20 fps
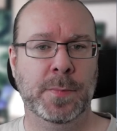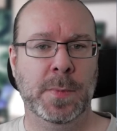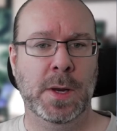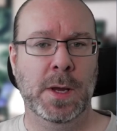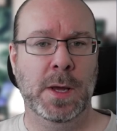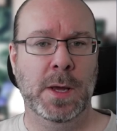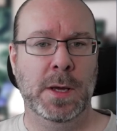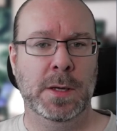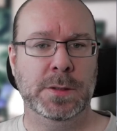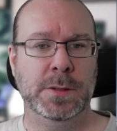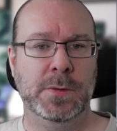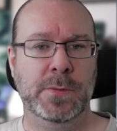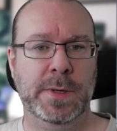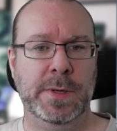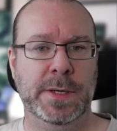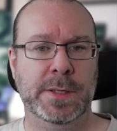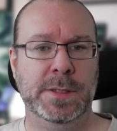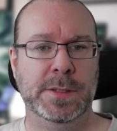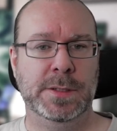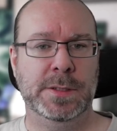So we
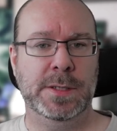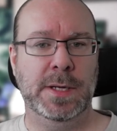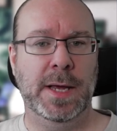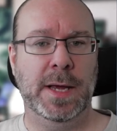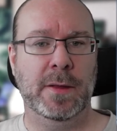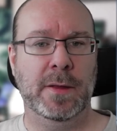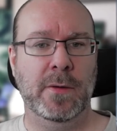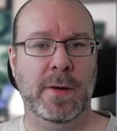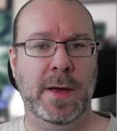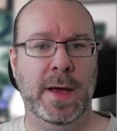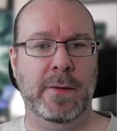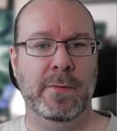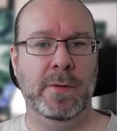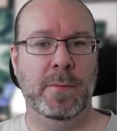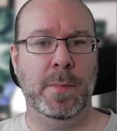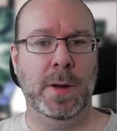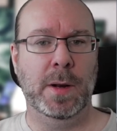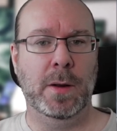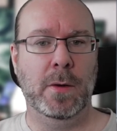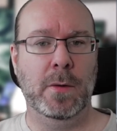can select to have them
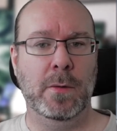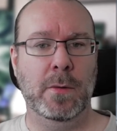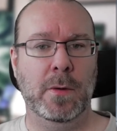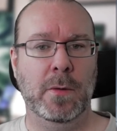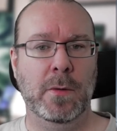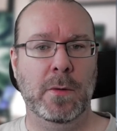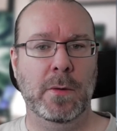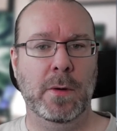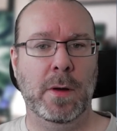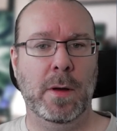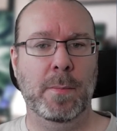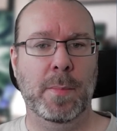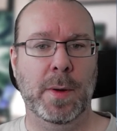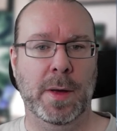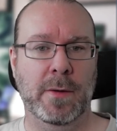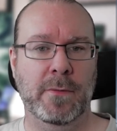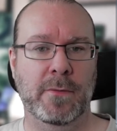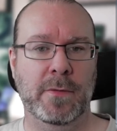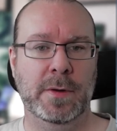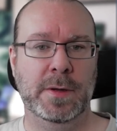below or above.
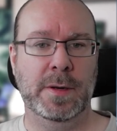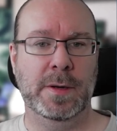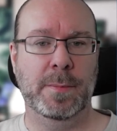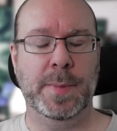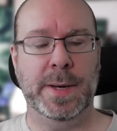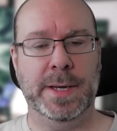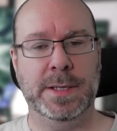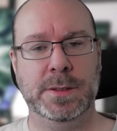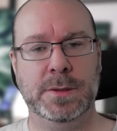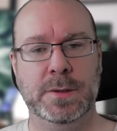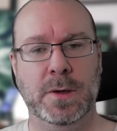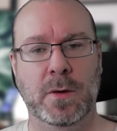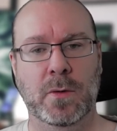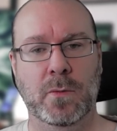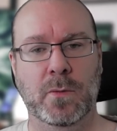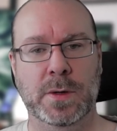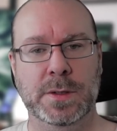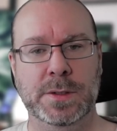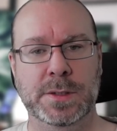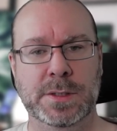It depends on
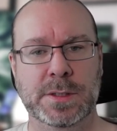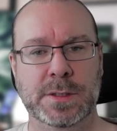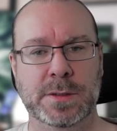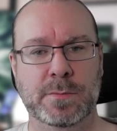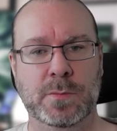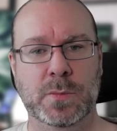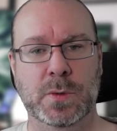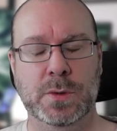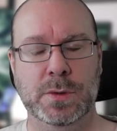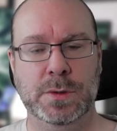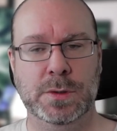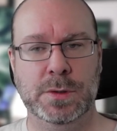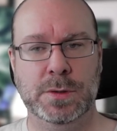what is most